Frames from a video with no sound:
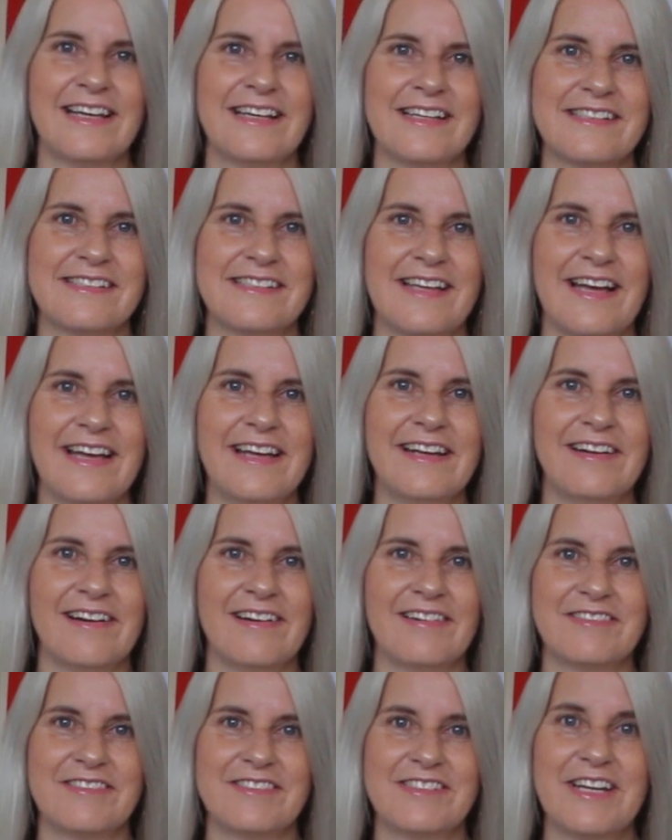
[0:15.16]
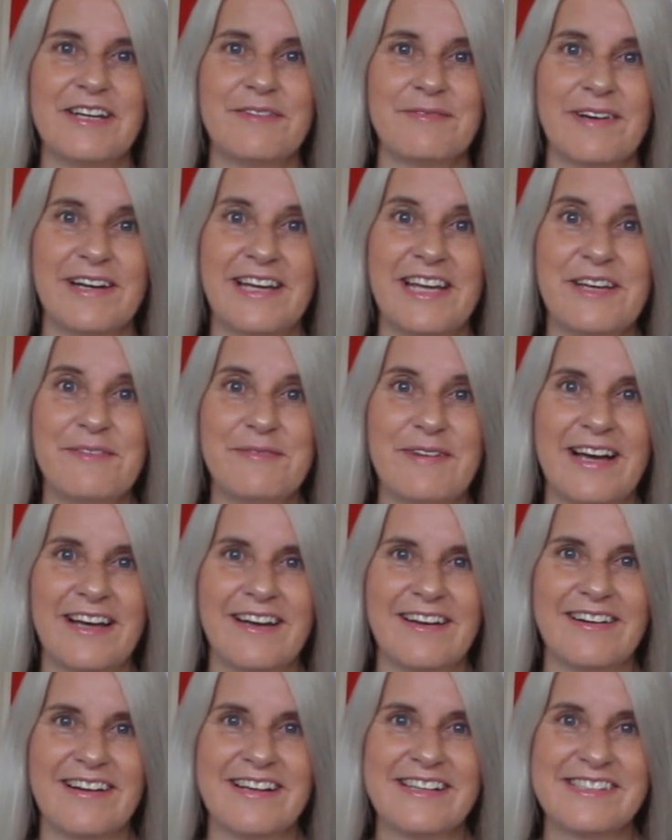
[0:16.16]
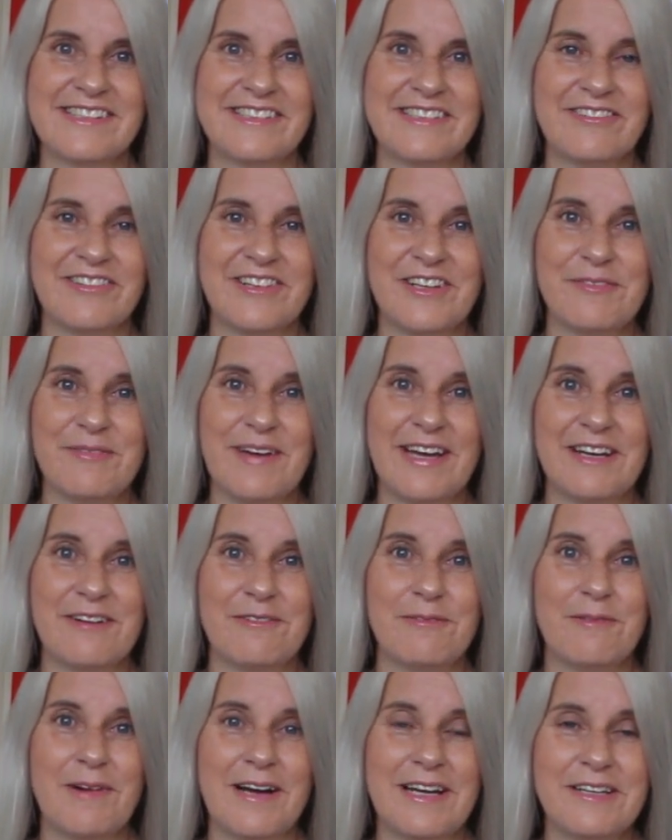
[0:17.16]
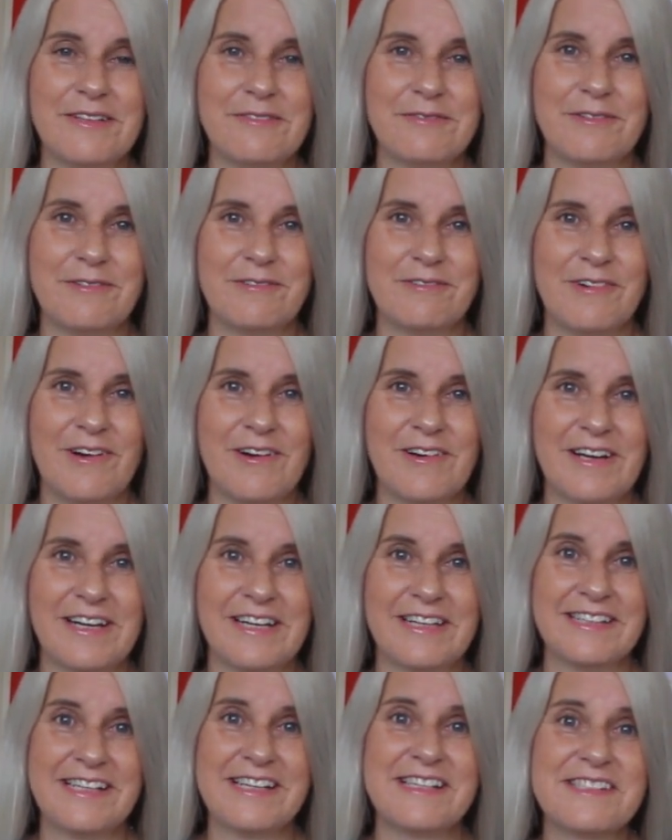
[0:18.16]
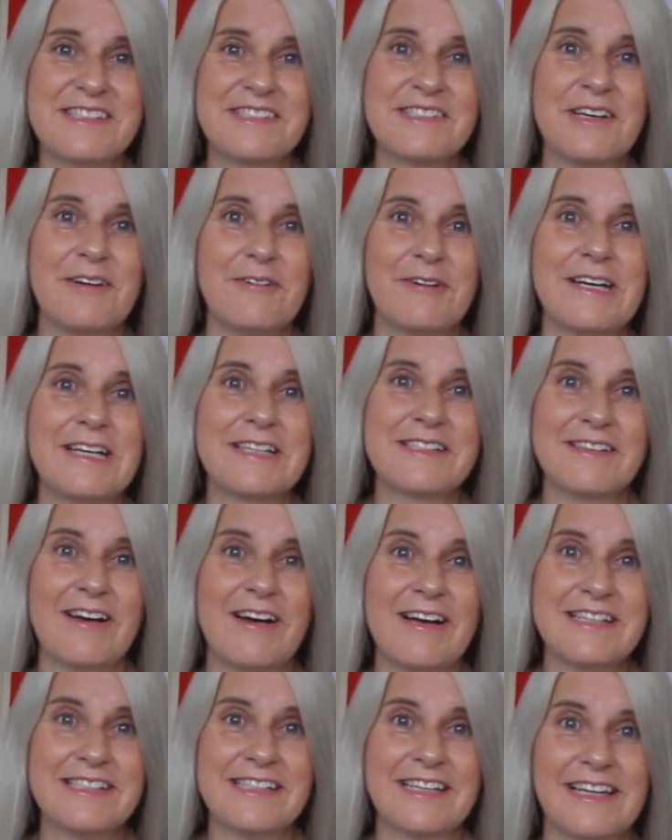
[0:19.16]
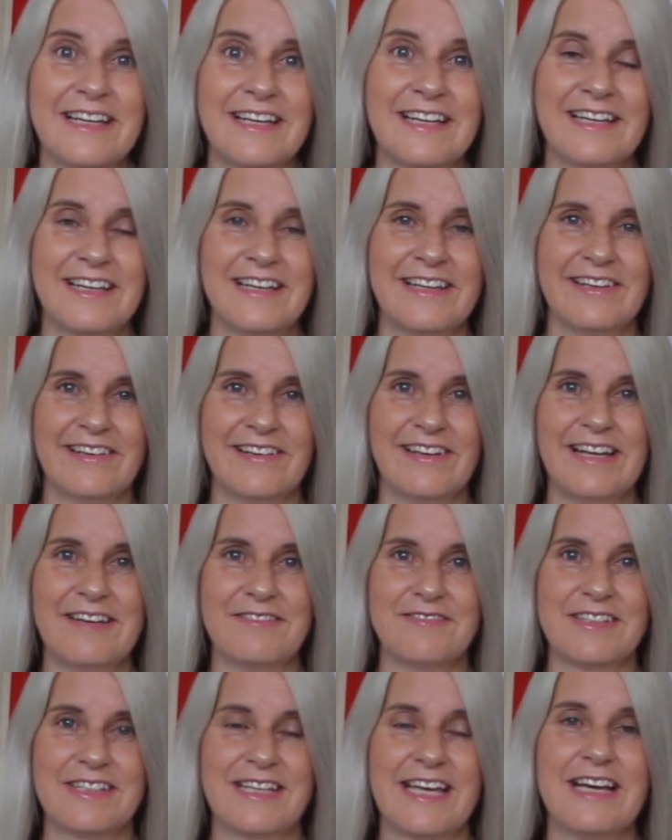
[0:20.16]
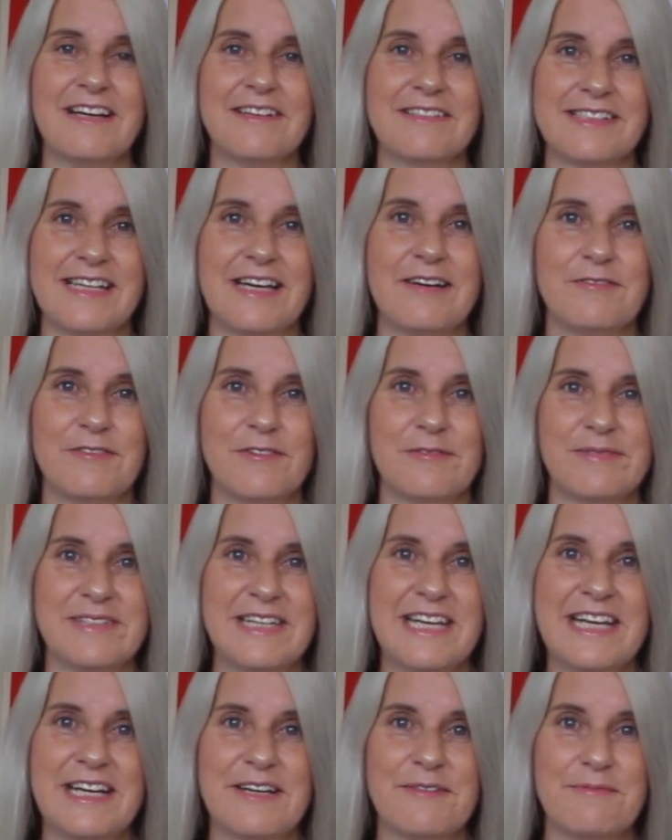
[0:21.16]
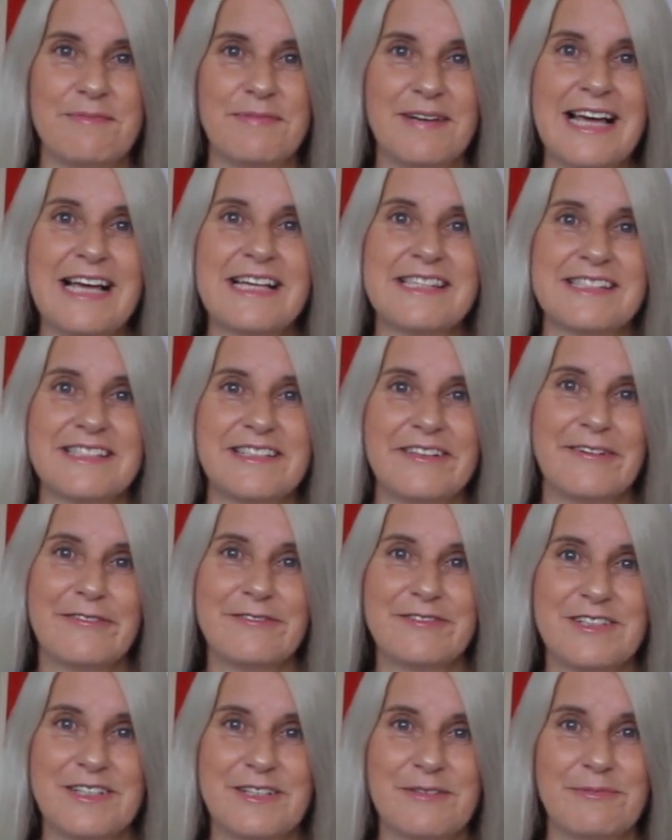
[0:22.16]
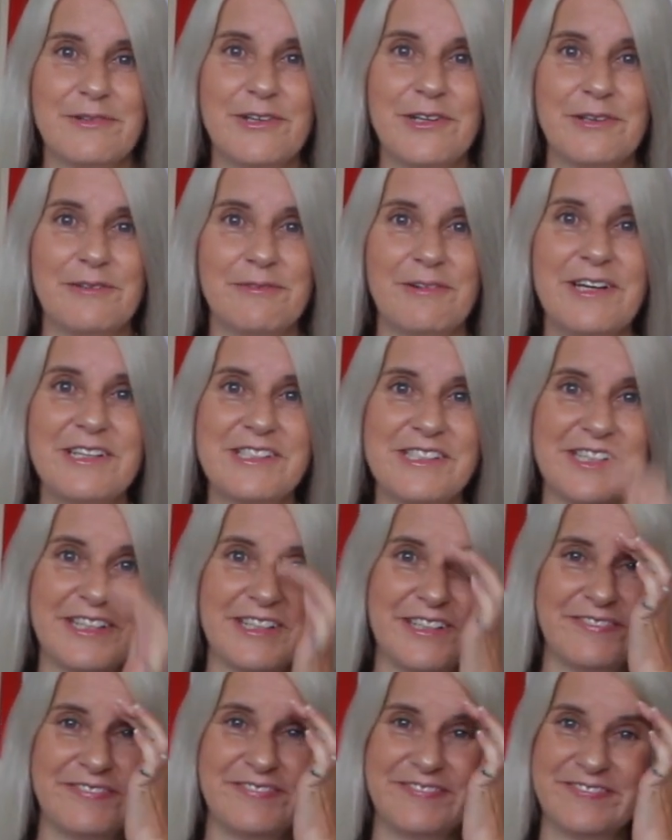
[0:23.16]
Zane, I've checked my email and I saw you made a wonderful rocket. It's so exciting. You'll have to count down from 10 and blast it off to the moon, won't you?